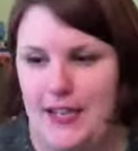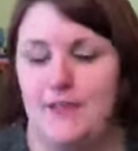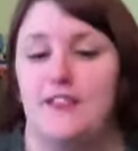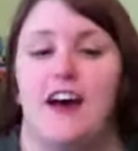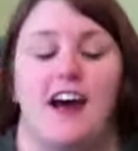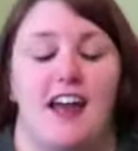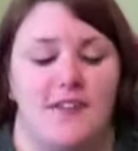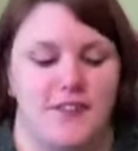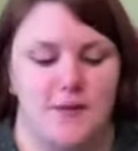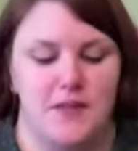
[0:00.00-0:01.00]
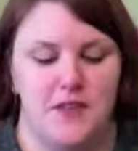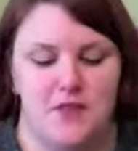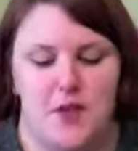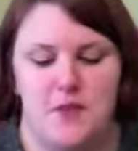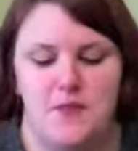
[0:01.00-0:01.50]
And if not, I have something
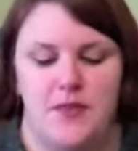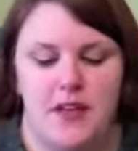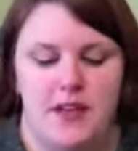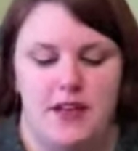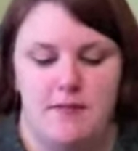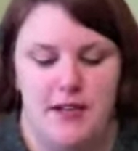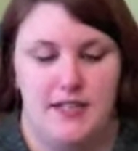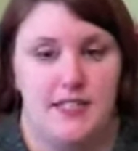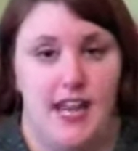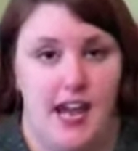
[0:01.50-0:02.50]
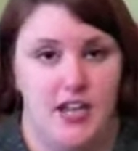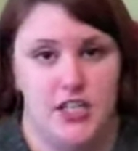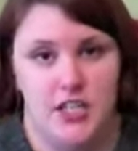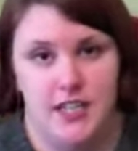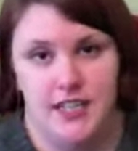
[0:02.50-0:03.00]
from my stash
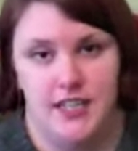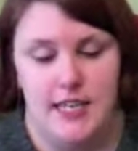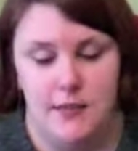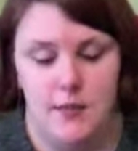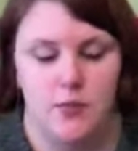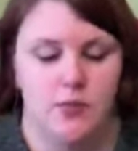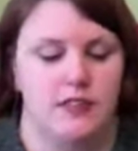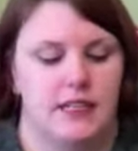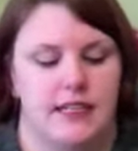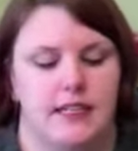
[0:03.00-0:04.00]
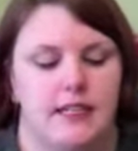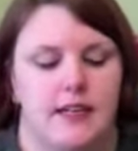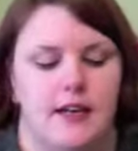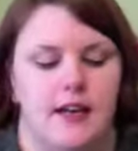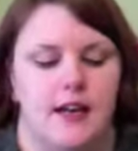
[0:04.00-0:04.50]
that I think people would like,
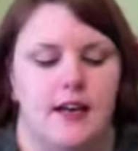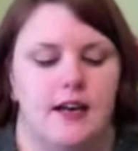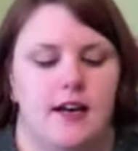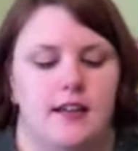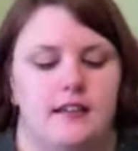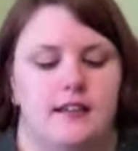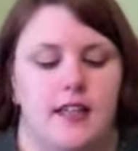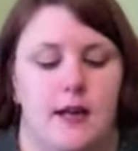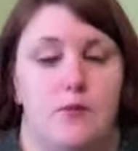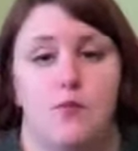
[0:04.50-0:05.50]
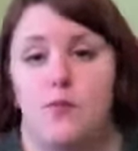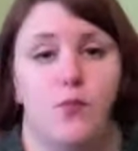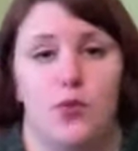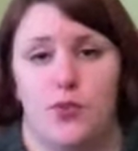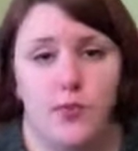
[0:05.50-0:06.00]
that I'm
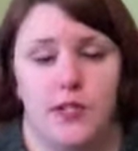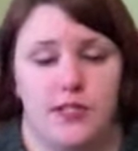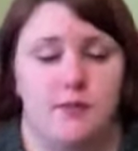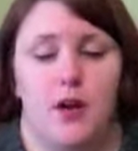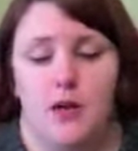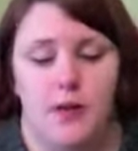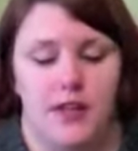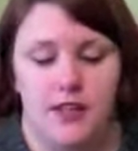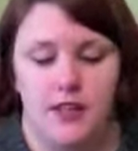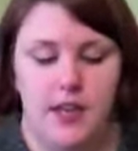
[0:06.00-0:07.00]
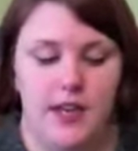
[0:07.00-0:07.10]
more than willing to part with.